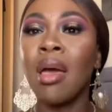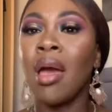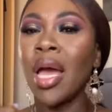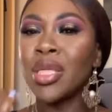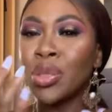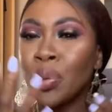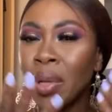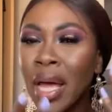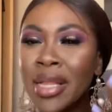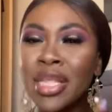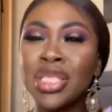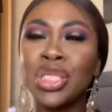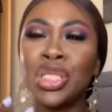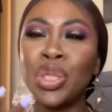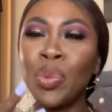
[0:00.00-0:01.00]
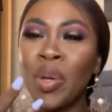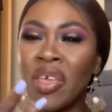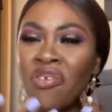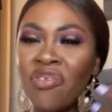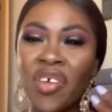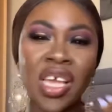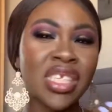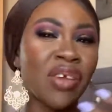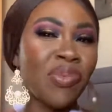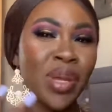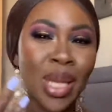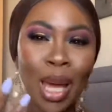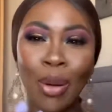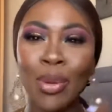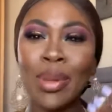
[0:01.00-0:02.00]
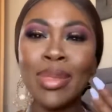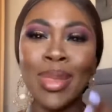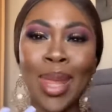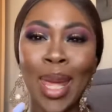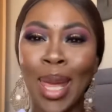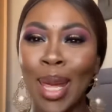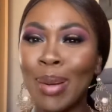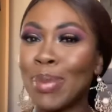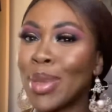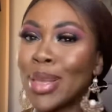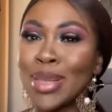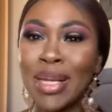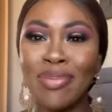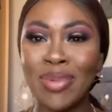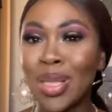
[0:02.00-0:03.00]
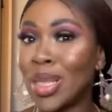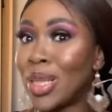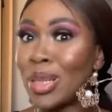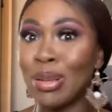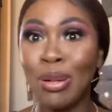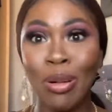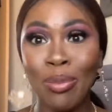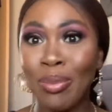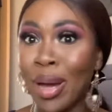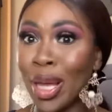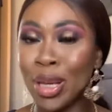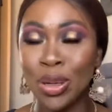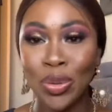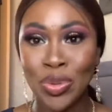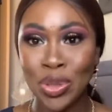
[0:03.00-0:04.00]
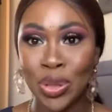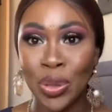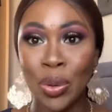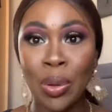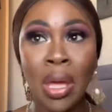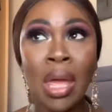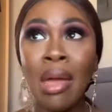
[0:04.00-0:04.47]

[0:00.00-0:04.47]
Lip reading: I do like the dewy effect every now and then, but definitely not my go-to.